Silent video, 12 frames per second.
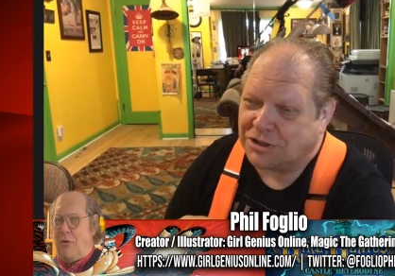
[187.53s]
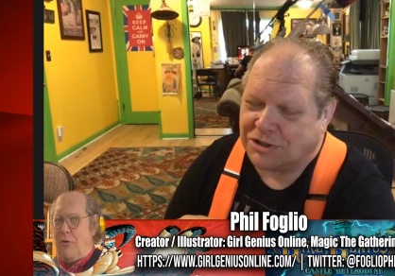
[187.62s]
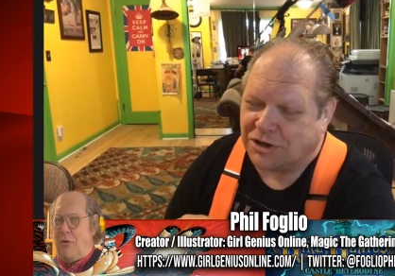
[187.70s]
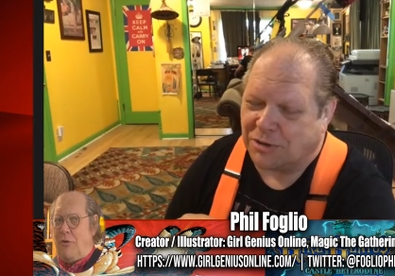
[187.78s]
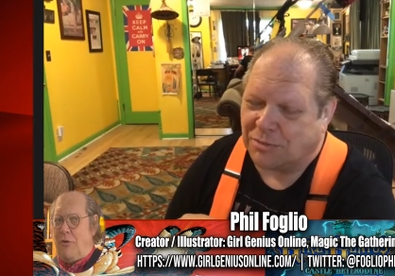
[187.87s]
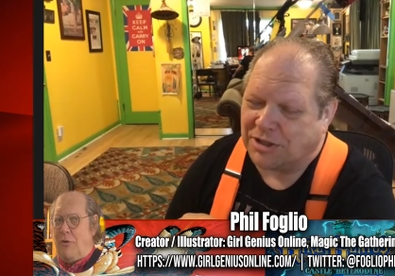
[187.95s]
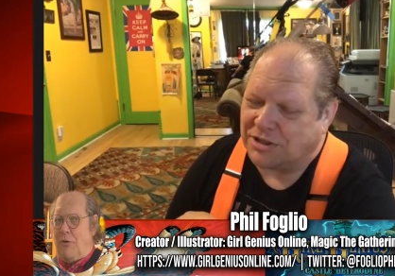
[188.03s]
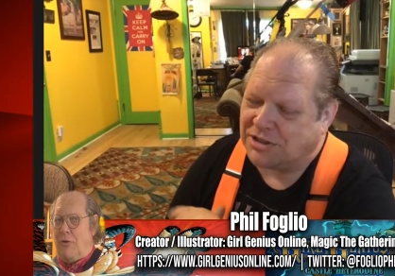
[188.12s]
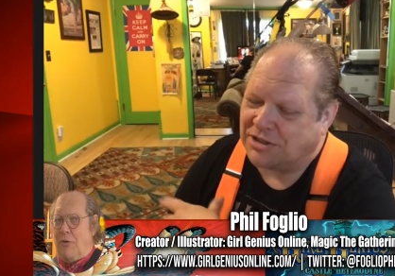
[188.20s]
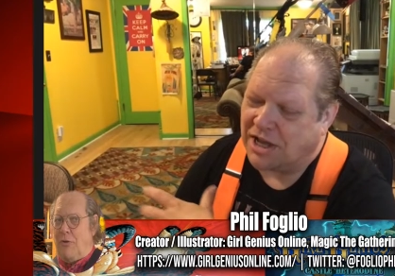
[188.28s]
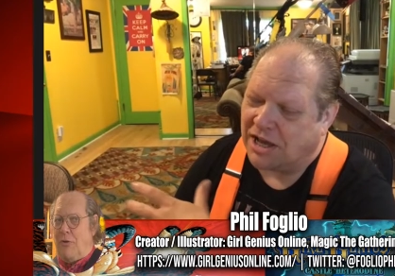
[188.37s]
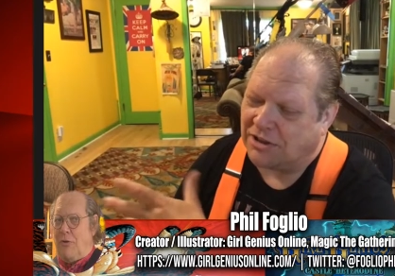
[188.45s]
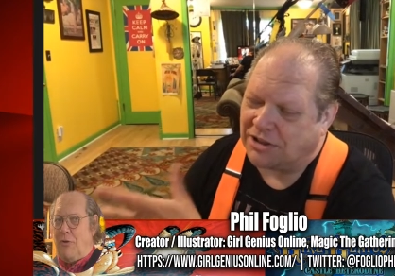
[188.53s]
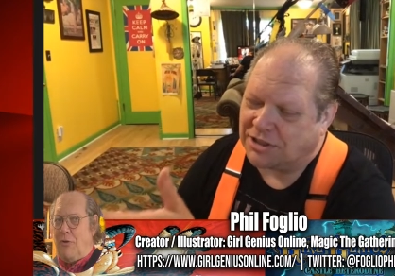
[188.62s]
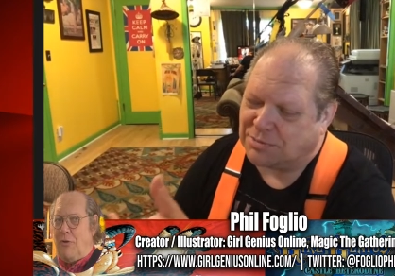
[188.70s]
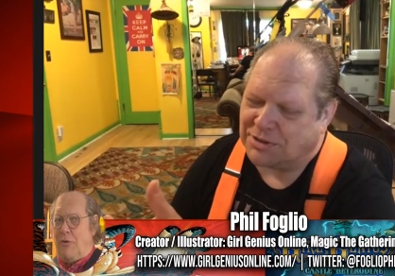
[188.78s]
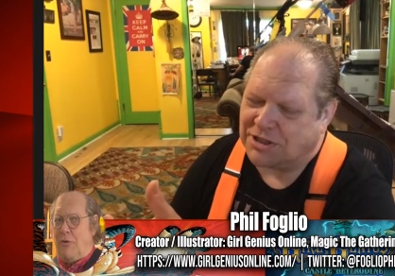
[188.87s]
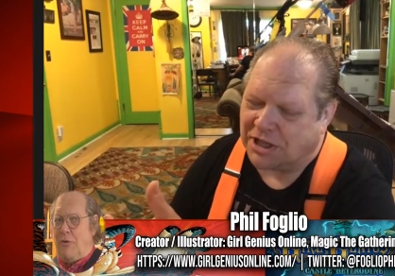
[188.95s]
Speaker 1: determined to tell
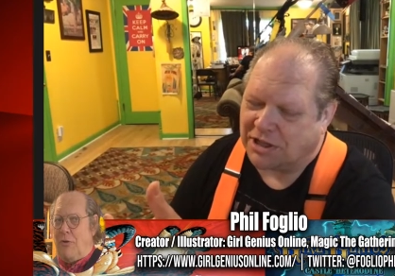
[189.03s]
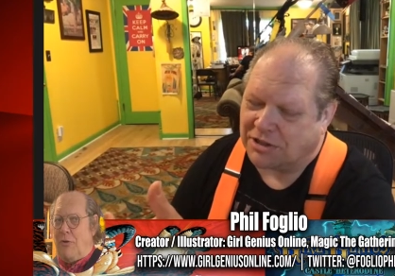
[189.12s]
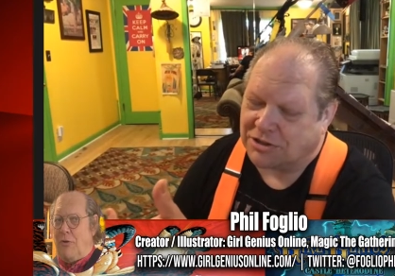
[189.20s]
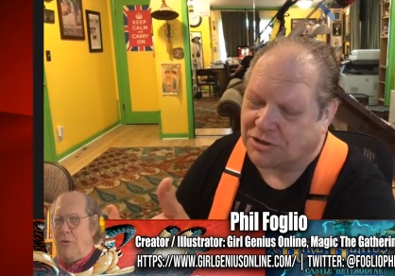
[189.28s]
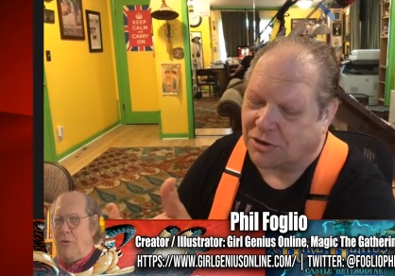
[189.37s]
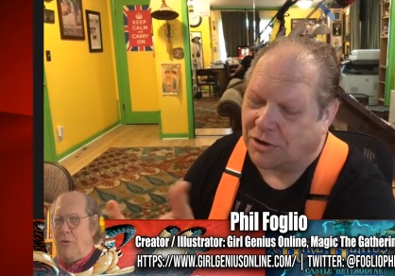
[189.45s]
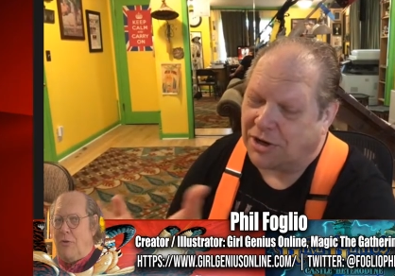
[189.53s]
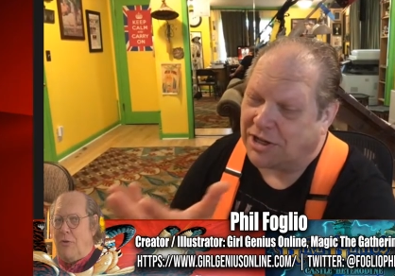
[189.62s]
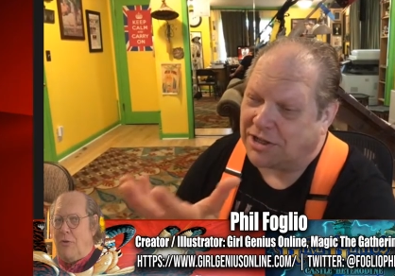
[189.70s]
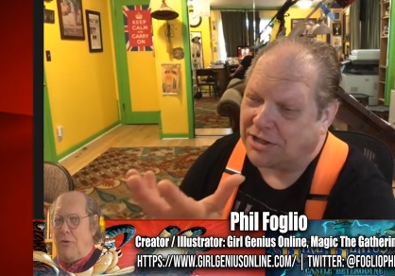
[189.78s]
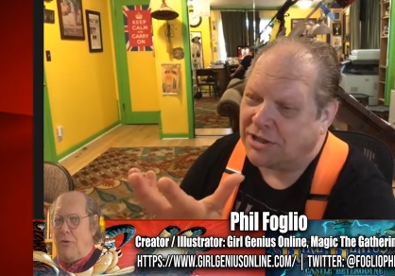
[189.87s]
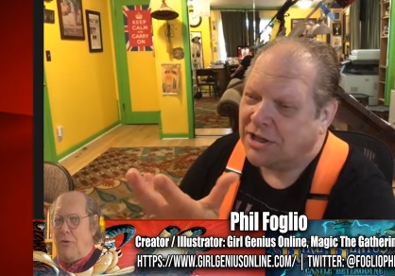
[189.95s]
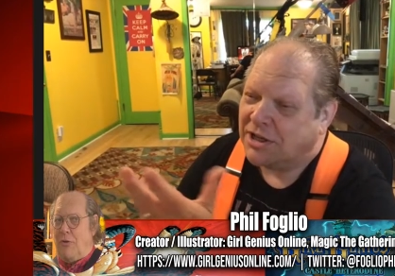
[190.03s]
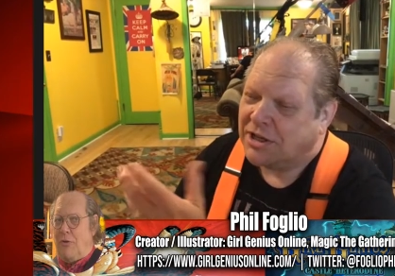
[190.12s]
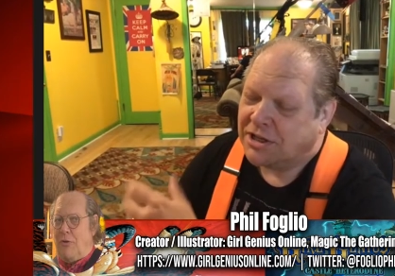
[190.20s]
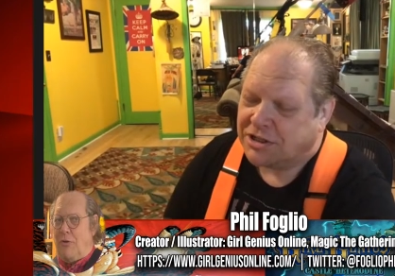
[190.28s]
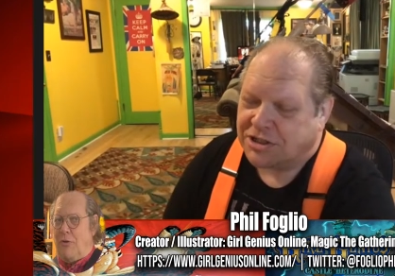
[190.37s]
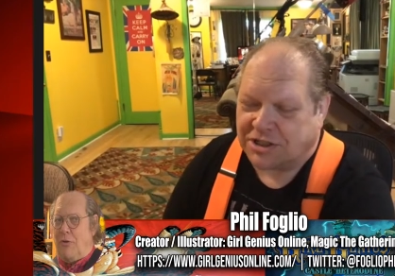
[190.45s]
this particular story and
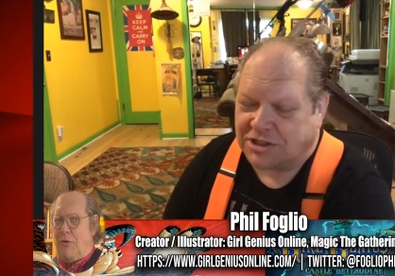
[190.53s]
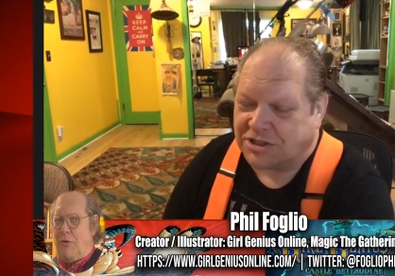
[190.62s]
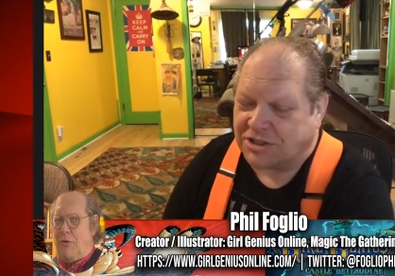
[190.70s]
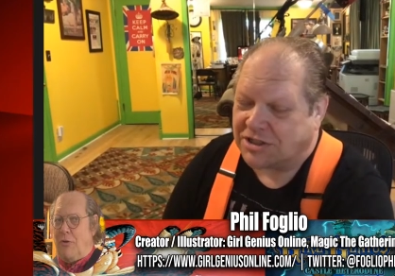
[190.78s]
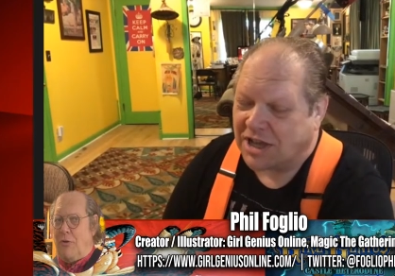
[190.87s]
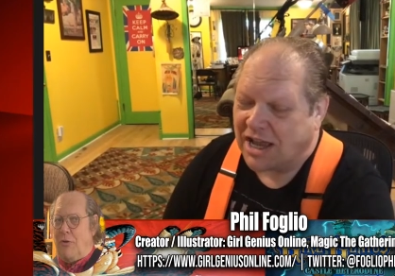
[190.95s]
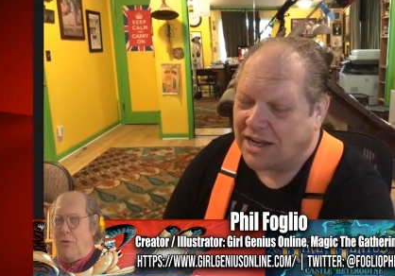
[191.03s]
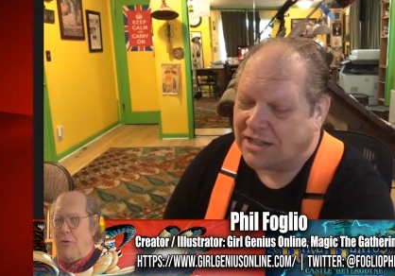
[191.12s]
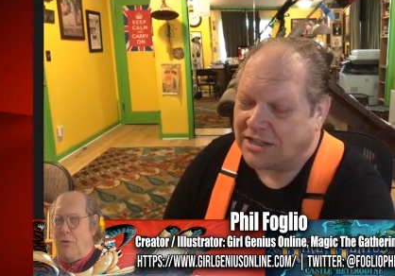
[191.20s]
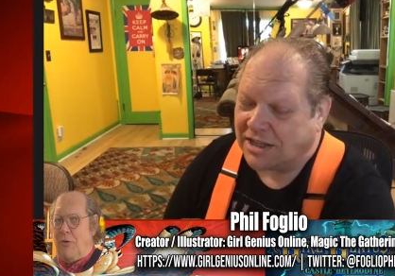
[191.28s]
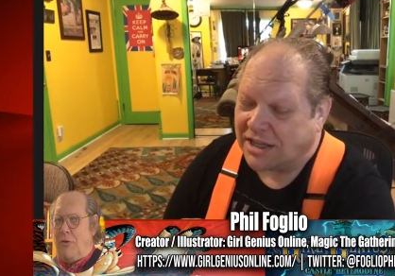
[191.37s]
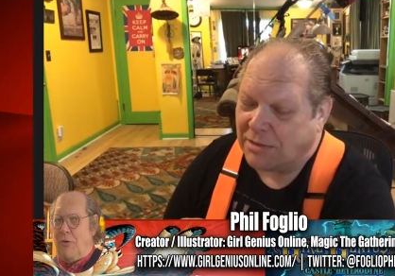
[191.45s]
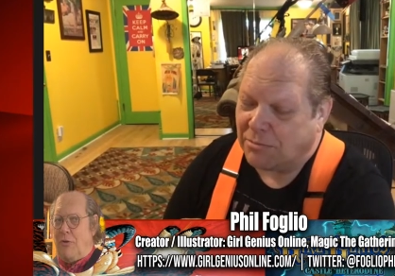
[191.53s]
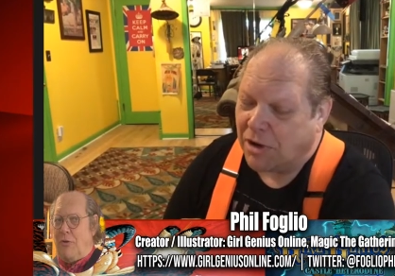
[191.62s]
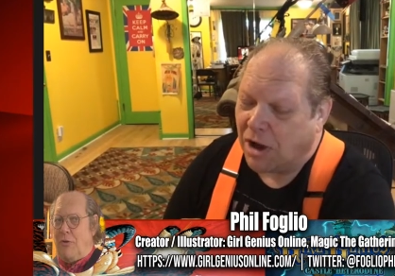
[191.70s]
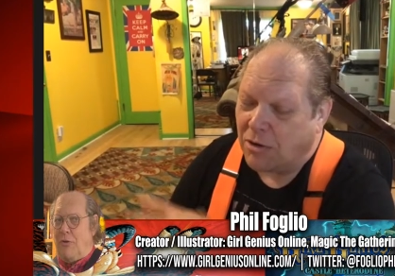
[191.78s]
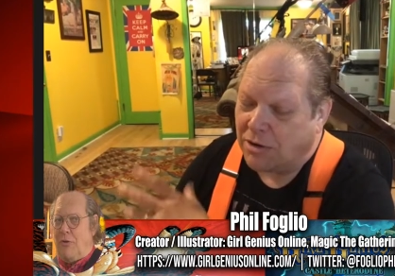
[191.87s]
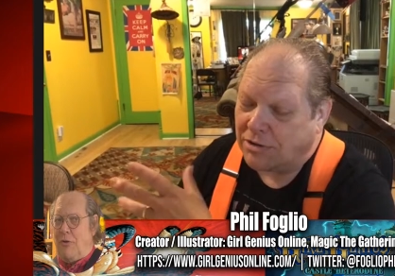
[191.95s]
just decided to keep
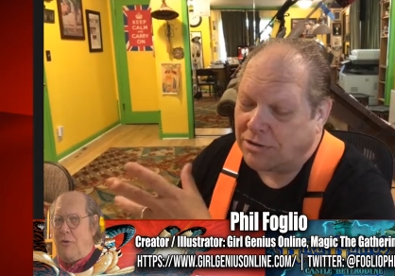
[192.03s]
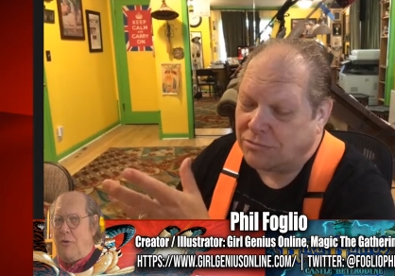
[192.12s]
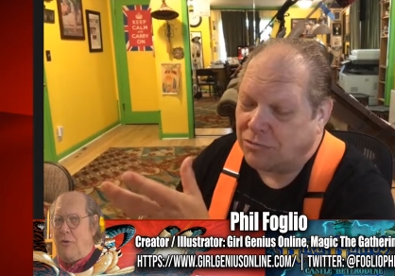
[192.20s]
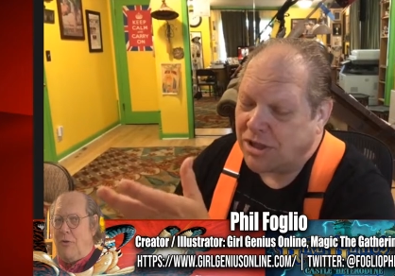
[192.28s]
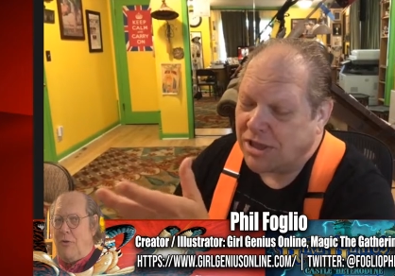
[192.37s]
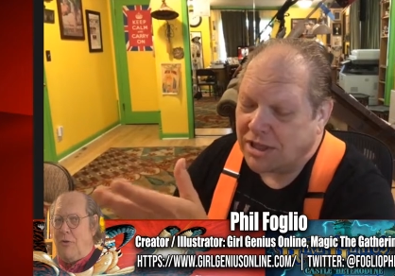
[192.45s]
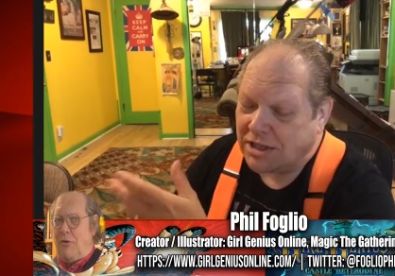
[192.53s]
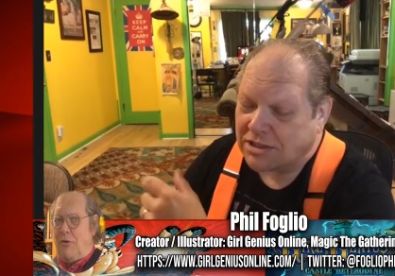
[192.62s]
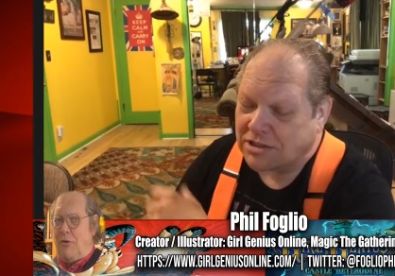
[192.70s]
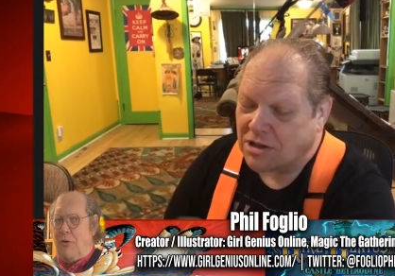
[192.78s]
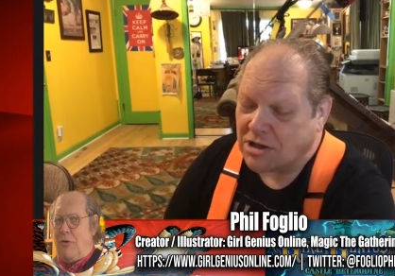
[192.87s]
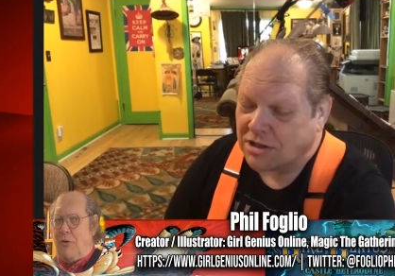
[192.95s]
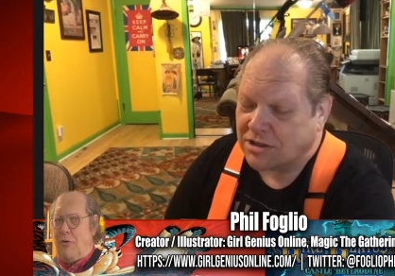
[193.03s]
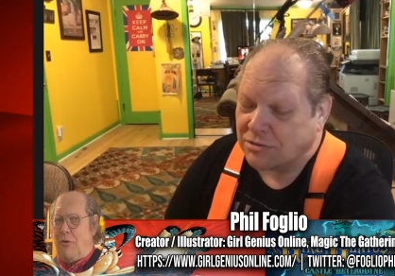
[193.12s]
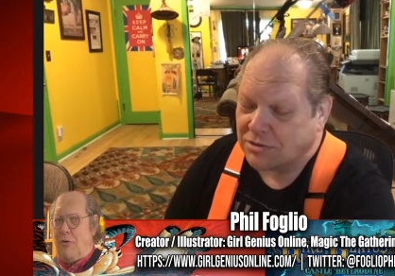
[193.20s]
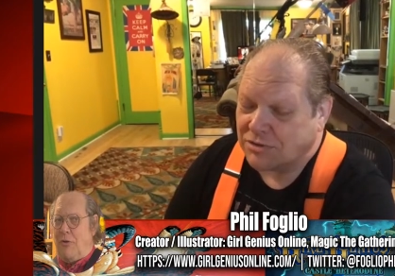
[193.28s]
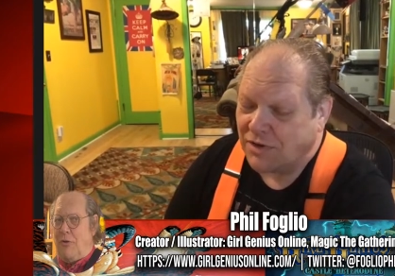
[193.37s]
going with it as long as it was